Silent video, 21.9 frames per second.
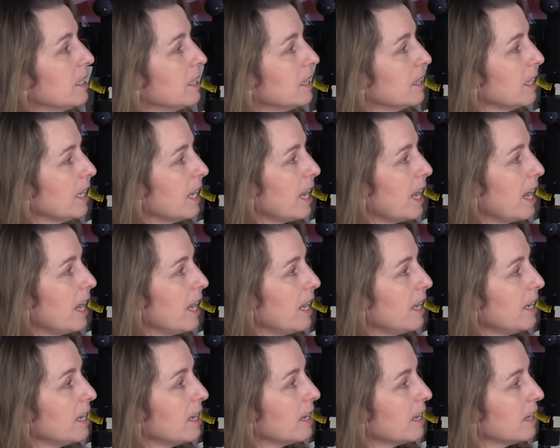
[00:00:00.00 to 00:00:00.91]
The,
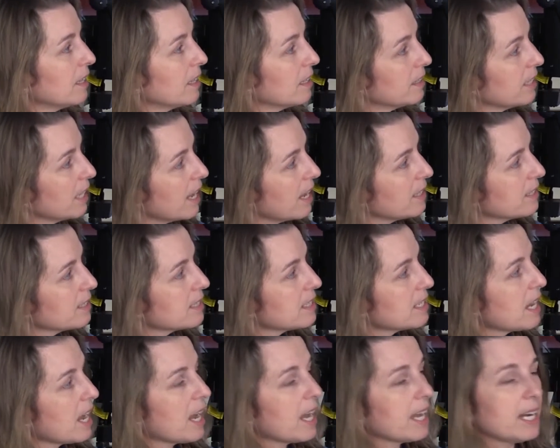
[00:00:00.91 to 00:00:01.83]
A, uh, the
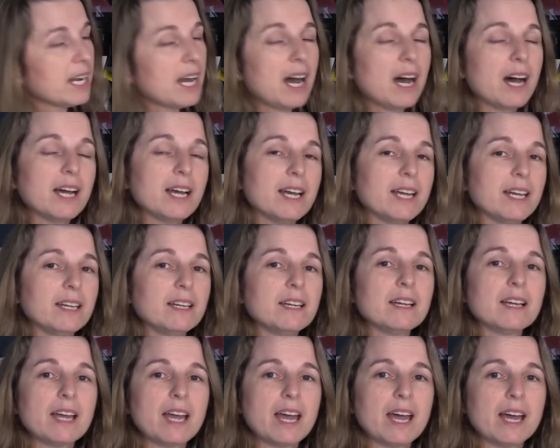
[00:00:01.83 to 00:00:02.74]
S9i
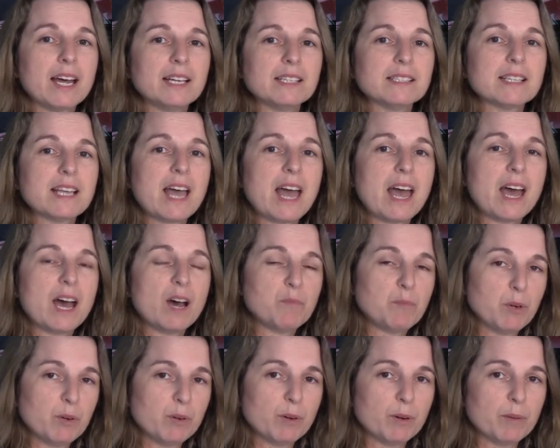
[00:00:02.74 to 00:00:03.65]
has
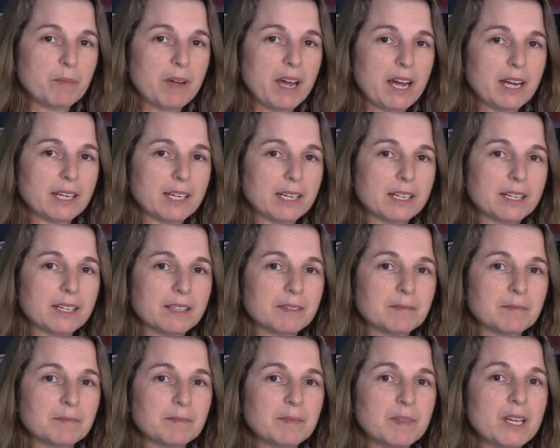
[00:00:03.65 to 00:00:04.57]
apochromatic.
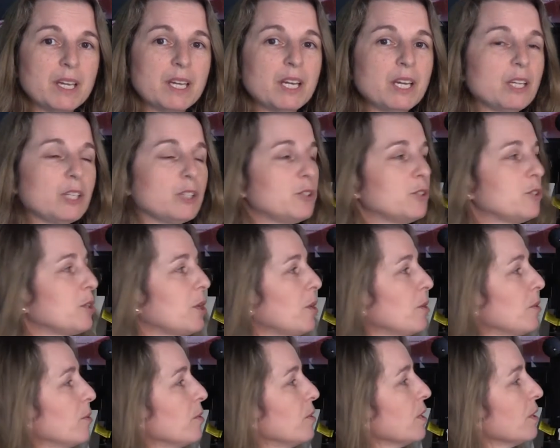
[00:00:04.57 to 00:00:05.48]

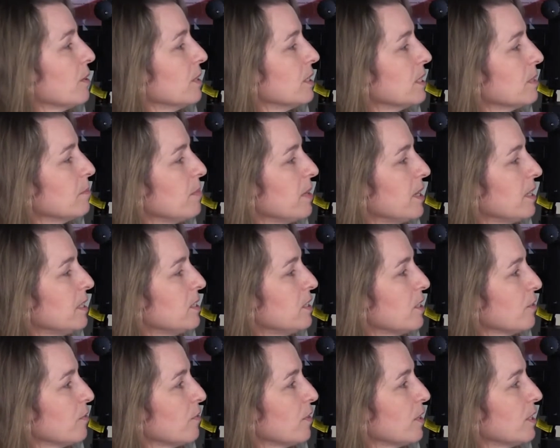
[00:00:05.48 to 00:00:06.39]
So there is a bit of
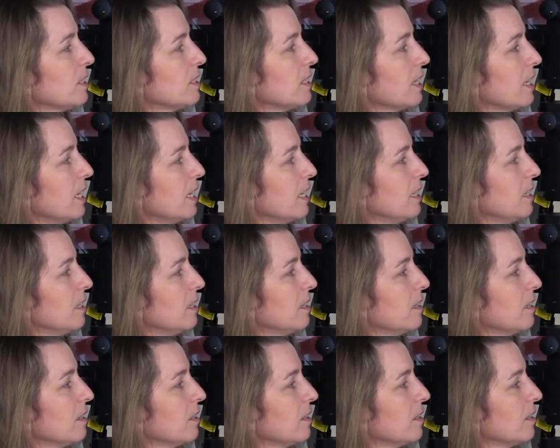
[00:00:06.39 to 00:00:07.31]
difference
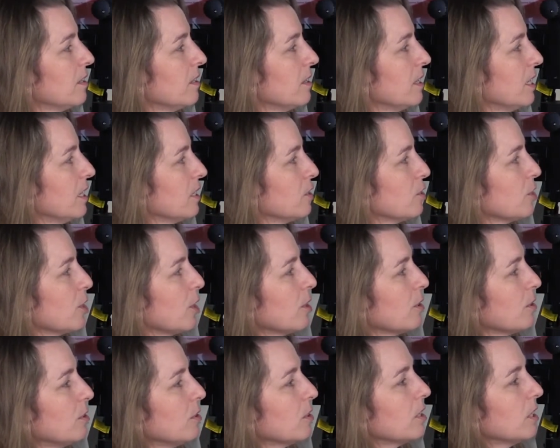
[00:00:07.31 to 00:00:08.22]
in the
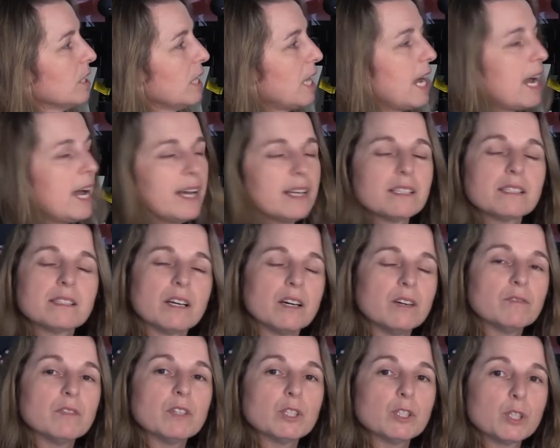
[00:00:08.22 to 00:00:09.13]
internal glass
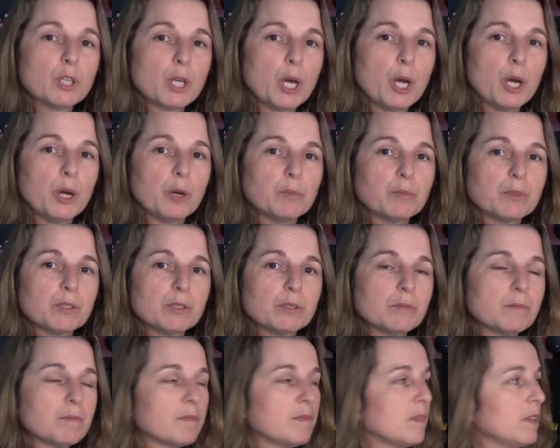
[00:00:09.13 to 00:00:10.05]
of the
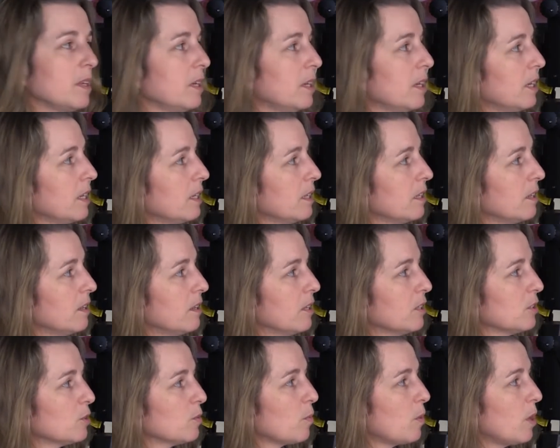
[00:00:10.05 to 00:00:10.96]
scopes
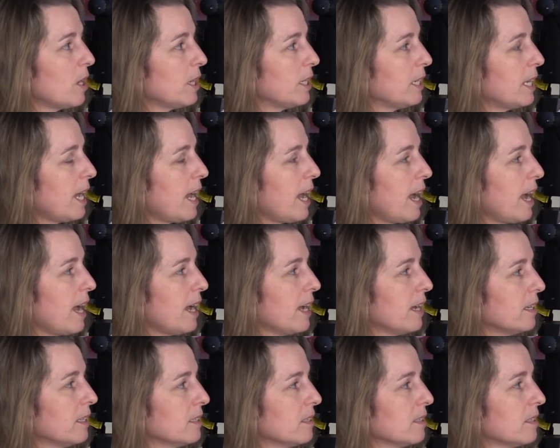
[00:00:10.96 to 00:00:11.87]
this one
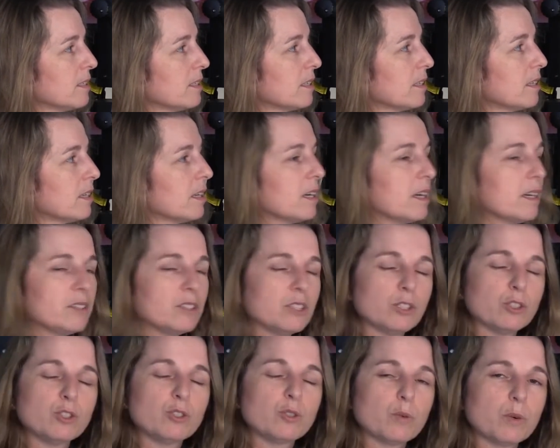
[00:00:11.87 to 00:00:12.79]
has
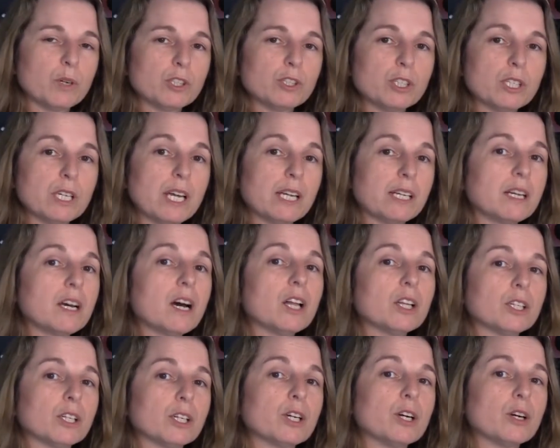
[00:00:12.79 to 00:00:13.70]
distortion and
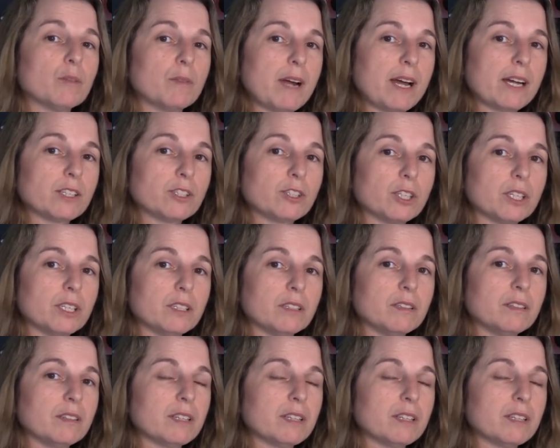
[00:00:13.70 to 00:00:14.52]
color correction.